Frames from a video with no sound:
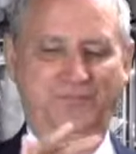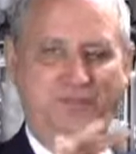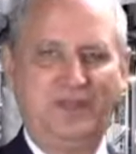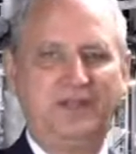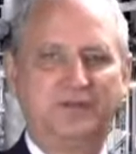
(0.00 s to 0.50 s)

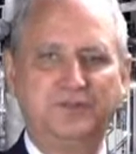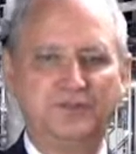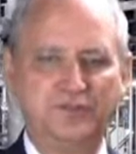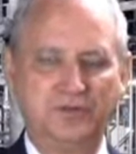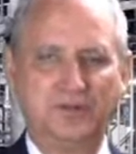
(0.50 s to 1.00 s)
stain on your
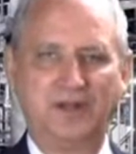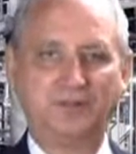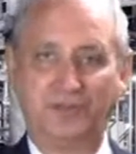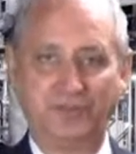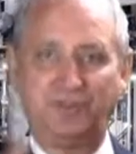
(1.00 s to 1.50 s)
shirt.
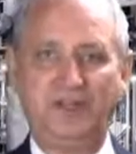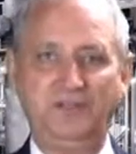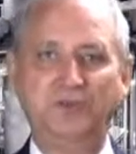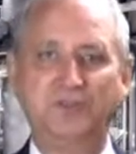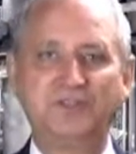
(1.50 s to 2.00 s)
I'm trying to
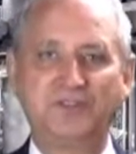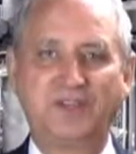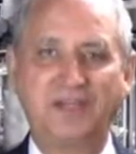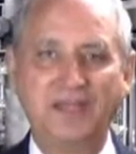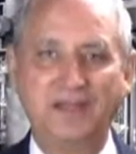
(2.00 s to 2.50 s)
stain you as much as
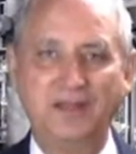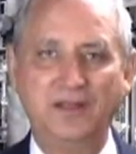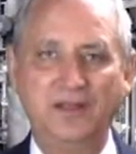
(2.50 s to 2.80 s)
I can.